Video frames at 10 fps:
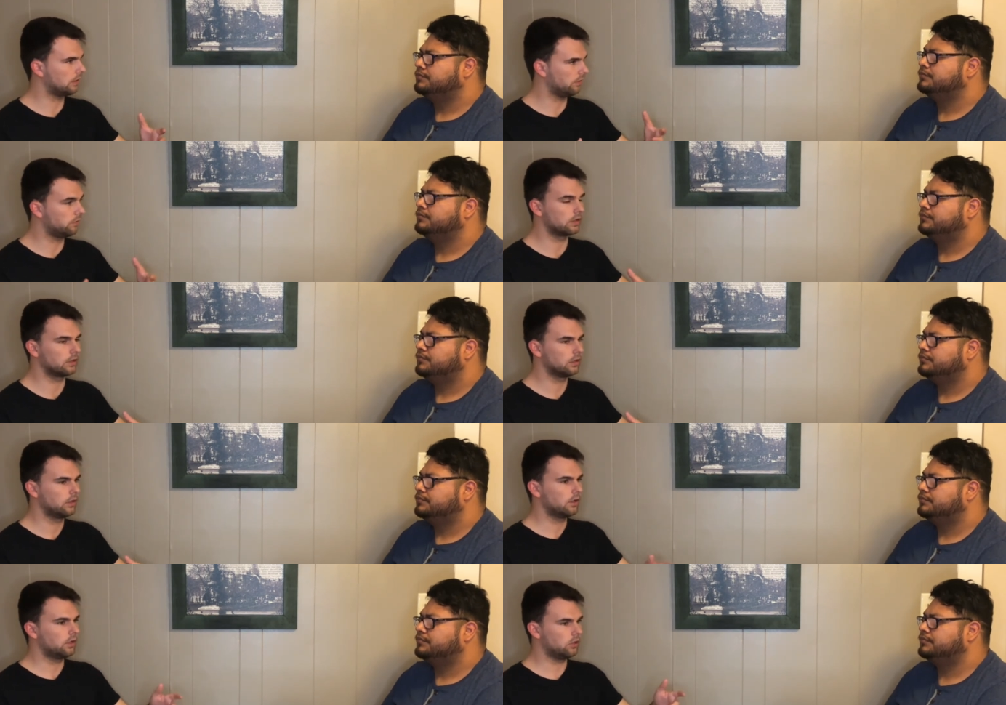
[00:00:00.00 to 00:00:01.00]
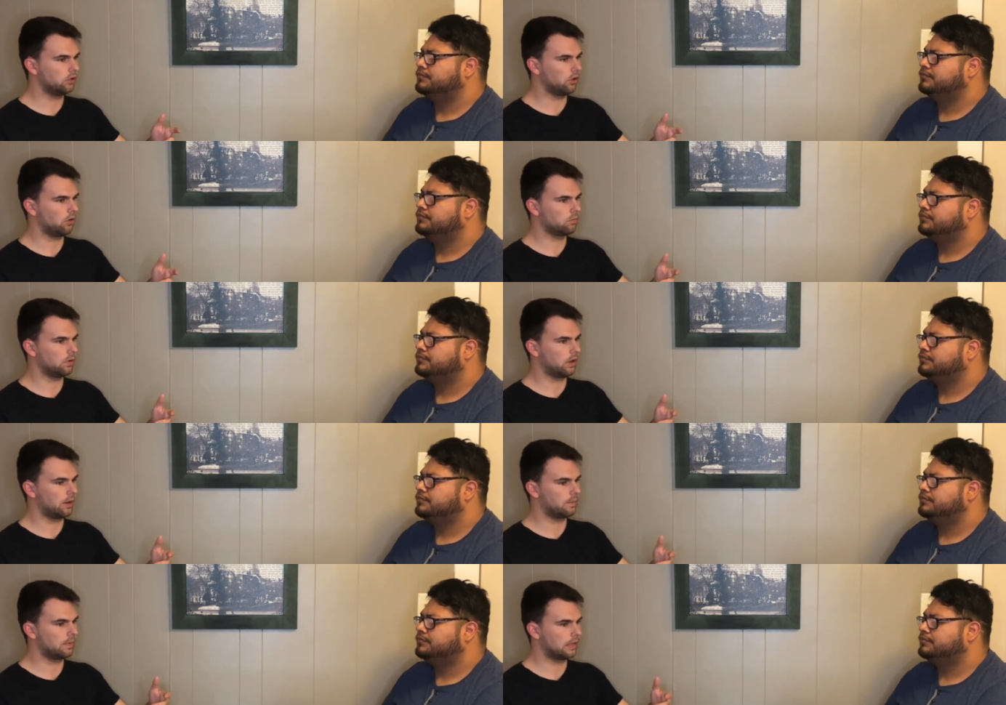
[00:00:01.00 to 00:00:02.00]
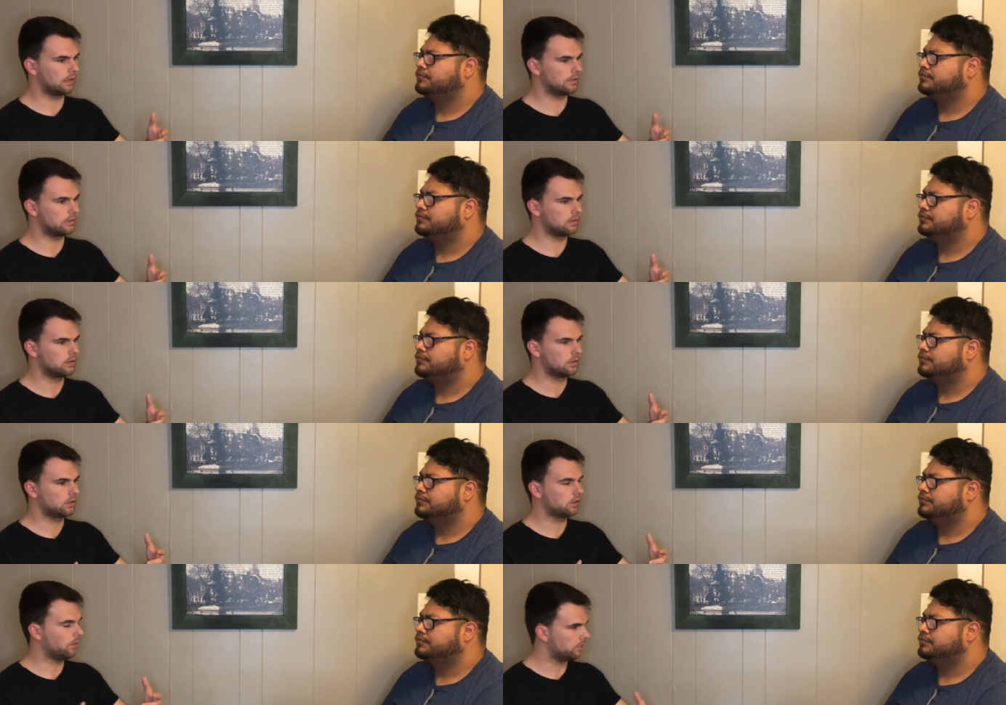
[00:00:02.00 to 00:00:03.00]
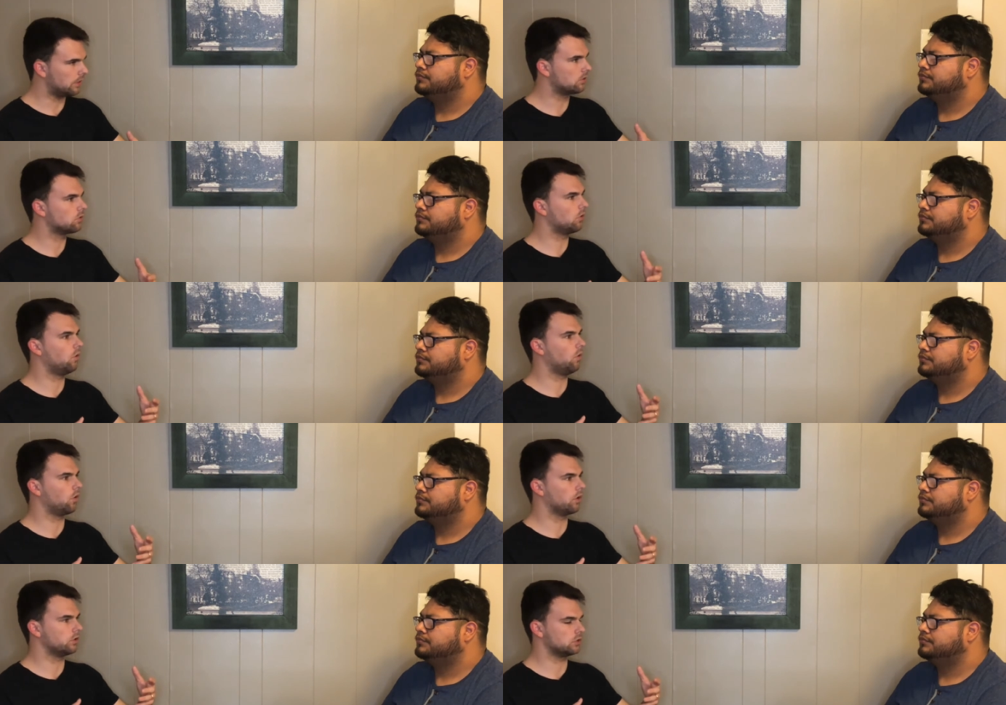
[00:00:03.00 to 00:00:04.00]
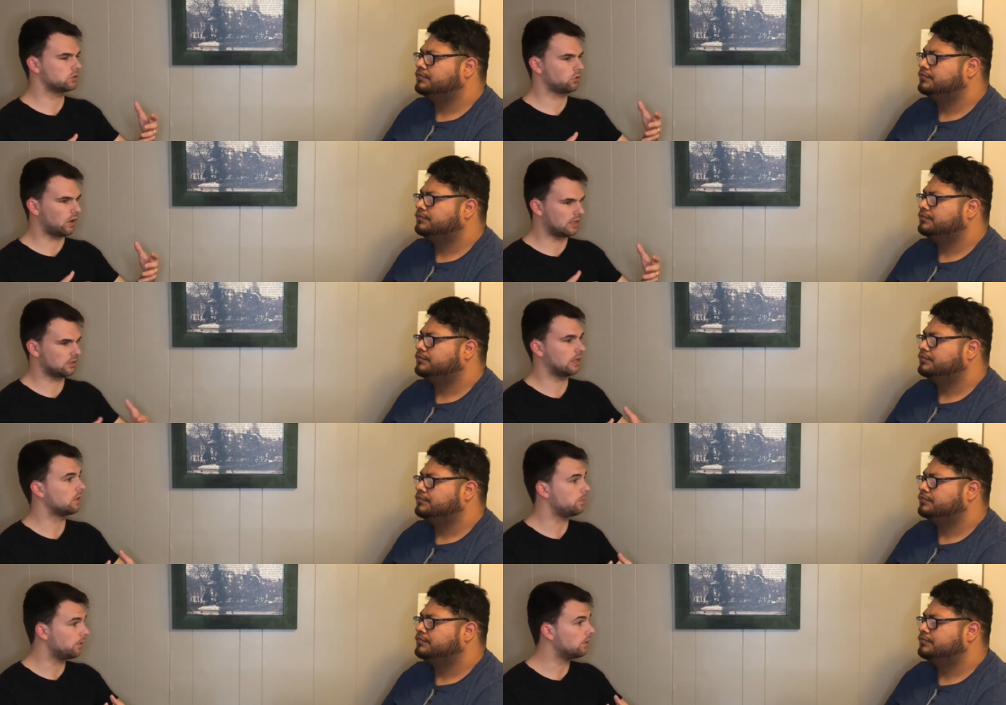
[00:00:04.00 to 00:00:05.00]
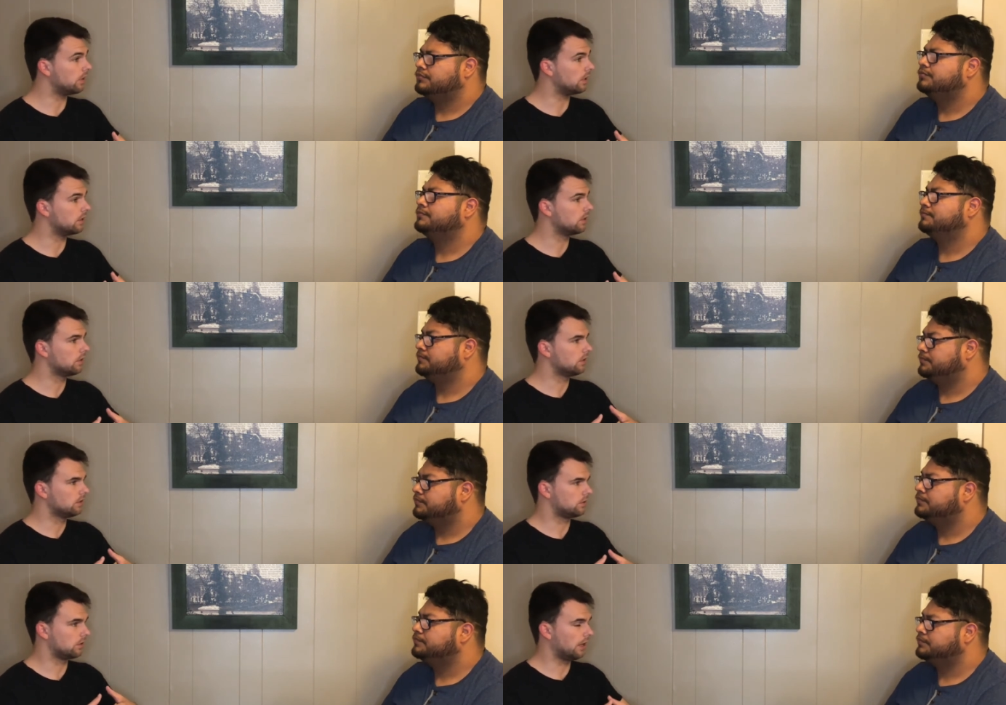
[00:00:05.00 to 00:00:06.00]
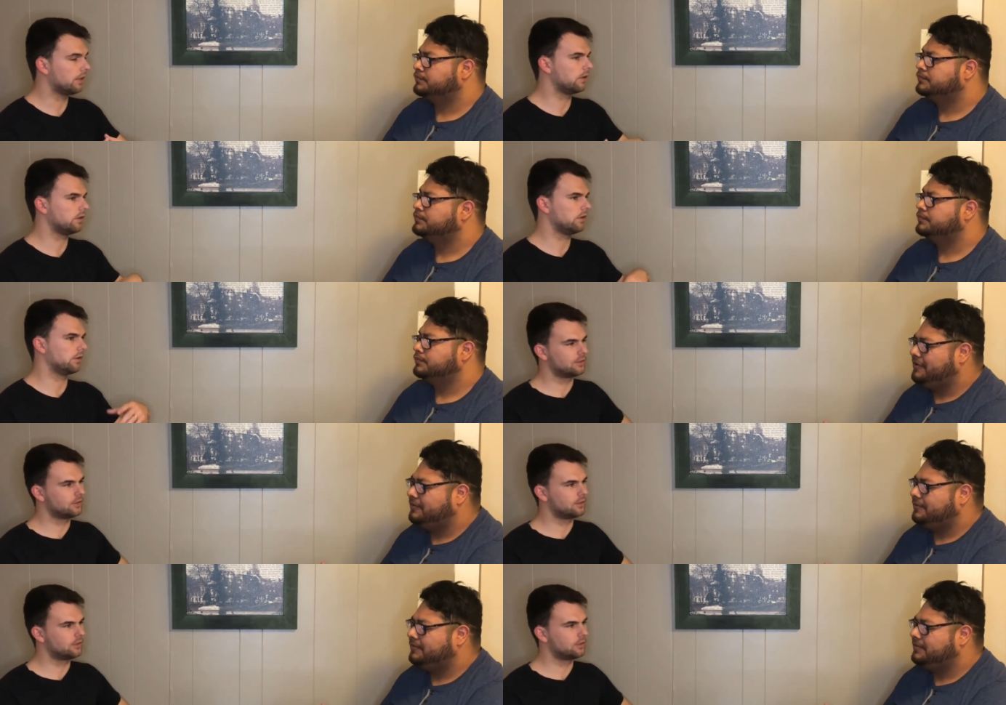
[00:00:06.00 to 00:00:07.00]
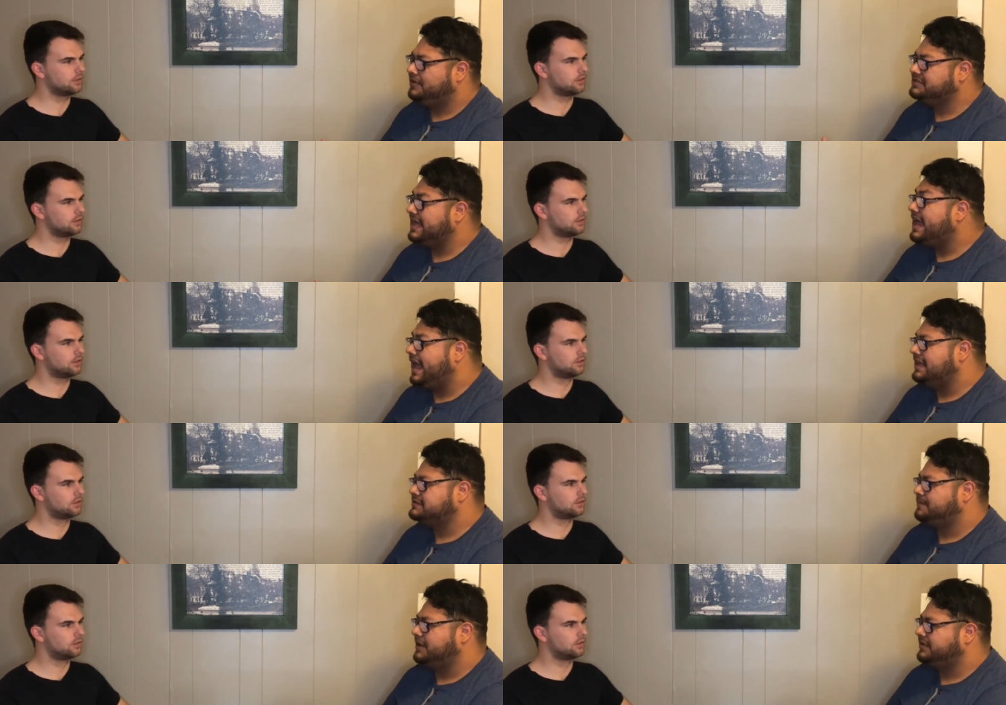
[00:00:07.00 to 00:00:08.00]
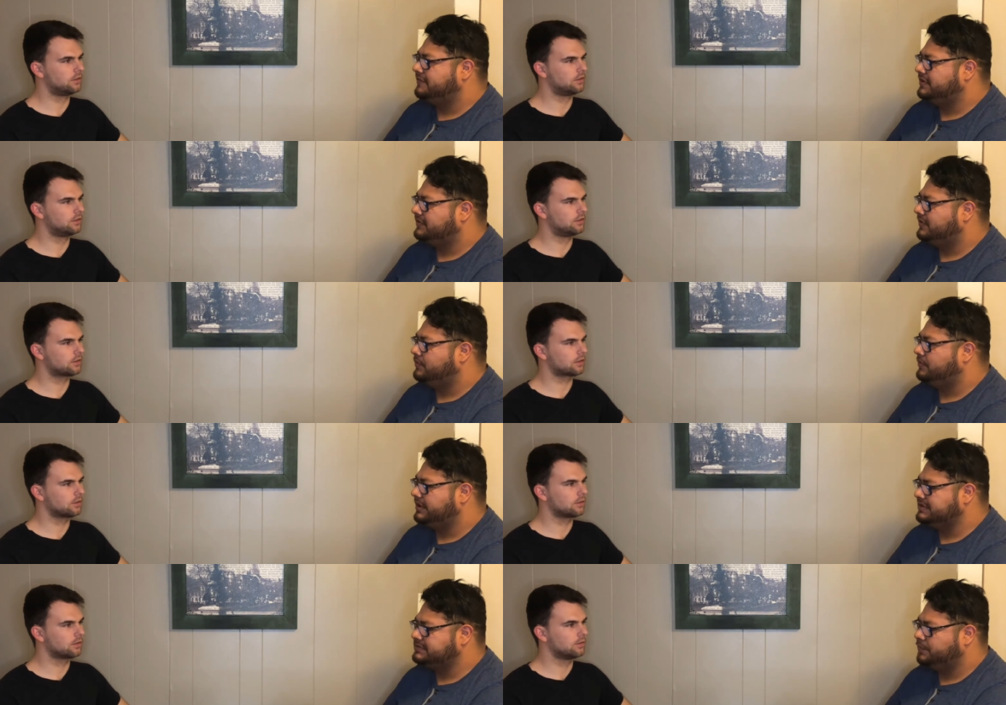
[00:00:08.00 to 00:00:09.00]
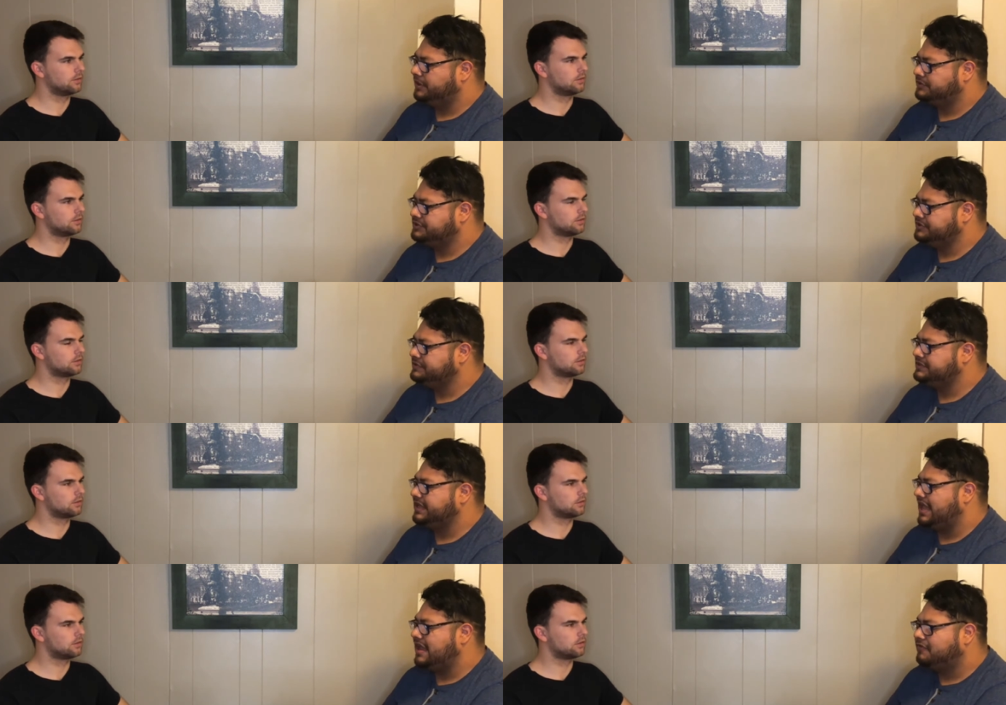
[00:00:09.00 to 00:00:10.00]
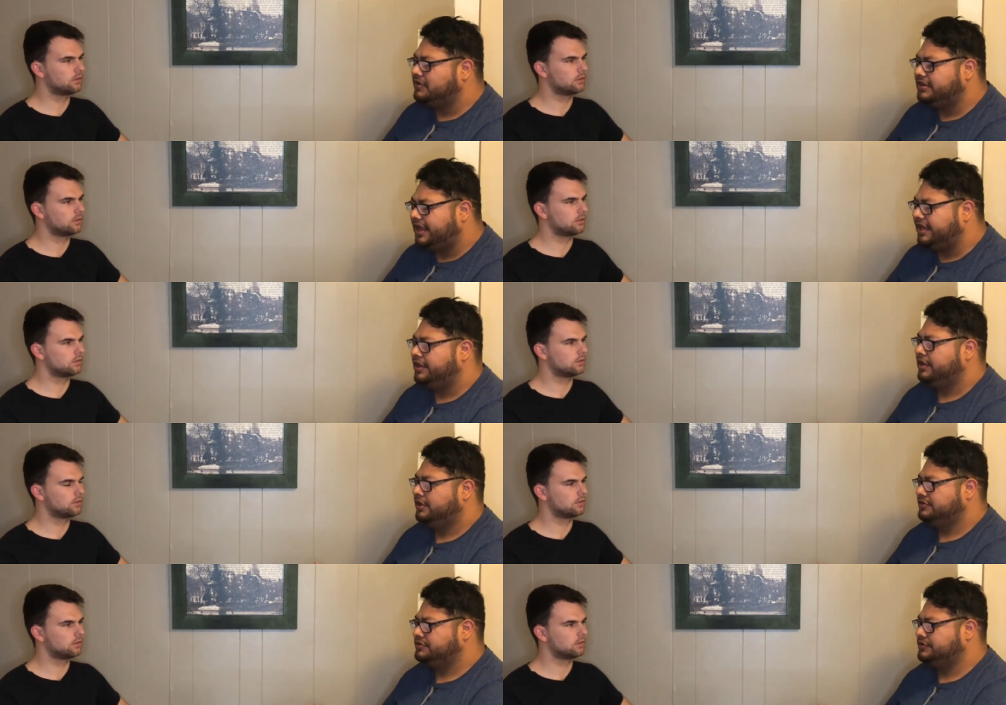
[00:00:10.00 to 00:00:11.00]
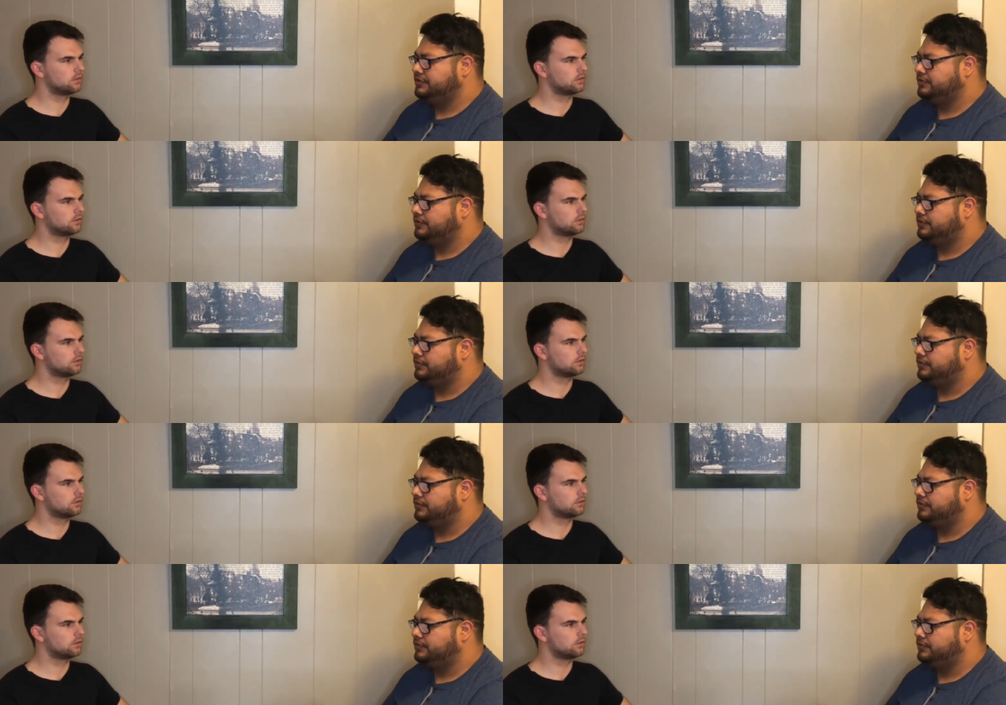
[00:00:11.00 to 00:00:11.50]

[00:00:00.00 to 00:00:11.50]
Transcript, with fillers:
Speaker 1: and living, you know, um, in covenantal or just Christ-like community
Speaker 2: together. You know, there's that aspect of it too. Is we're choosing every day to